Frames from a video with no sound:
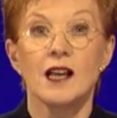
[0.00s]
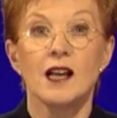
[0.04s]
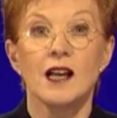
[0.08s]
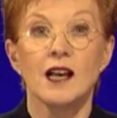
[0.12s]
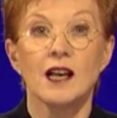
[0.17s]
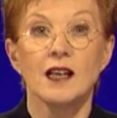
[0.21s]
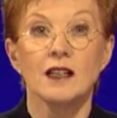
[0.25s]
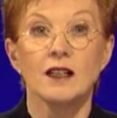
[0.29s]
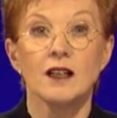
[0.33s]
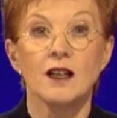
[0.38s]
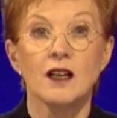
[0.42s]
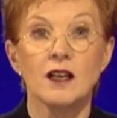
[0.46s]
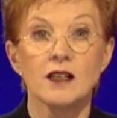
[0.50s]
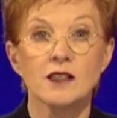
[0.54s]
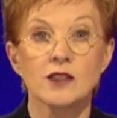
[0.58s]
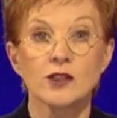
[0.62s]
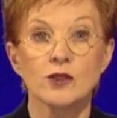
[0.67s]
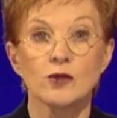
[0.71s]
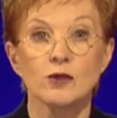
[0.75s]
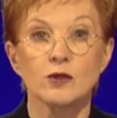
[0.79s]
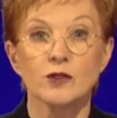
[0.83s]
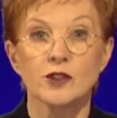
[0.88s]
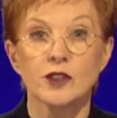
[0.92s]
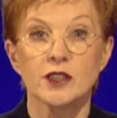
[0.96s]
I'll ask
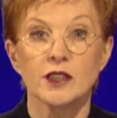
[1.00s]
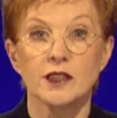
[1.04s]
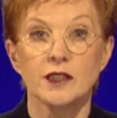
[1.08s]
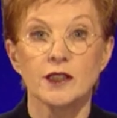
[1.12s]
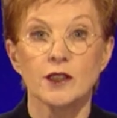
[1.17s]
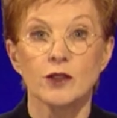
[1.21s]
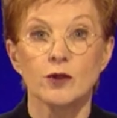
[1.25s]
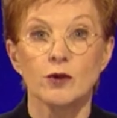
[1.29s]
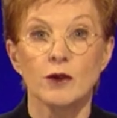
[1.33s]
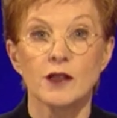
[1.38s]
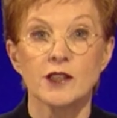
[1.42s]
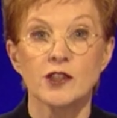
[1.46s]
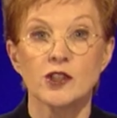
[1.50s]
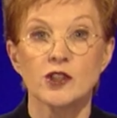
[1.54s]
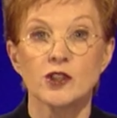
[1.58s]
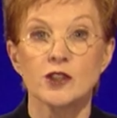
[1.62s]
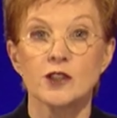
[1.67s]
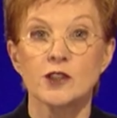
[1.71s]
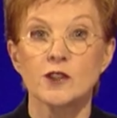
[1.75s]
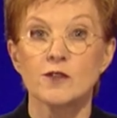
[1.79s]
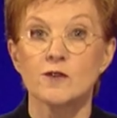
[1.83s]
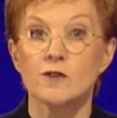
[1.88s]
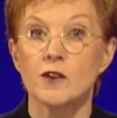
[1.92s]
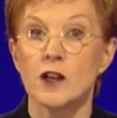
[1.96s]
alternate
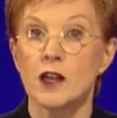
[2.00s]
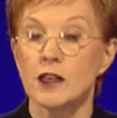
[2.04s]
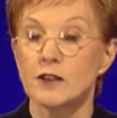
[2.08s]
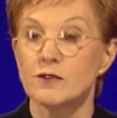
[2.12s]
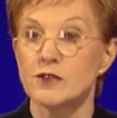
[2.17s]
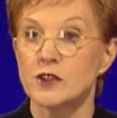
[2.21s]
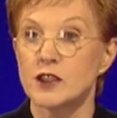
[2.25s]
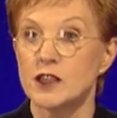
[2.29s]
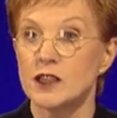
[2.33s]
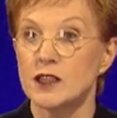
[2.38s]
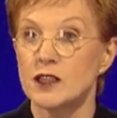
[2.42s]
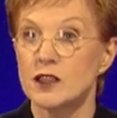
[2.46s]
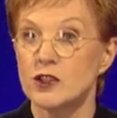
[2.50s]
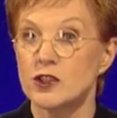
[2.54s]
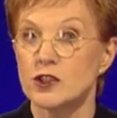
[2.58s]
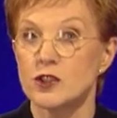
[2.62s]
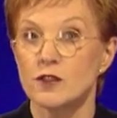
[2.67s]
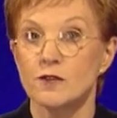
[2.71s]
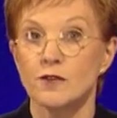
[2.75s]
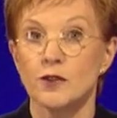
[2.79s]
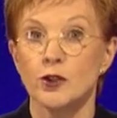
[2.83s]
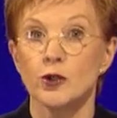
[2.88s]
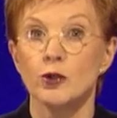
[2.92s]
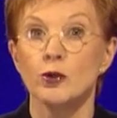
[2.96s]
questions, 5 to each
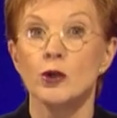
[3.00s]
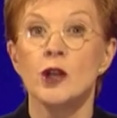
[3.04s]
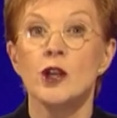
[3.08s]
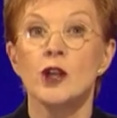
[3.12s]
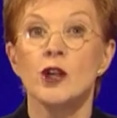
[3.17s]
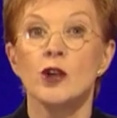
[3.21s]
of you.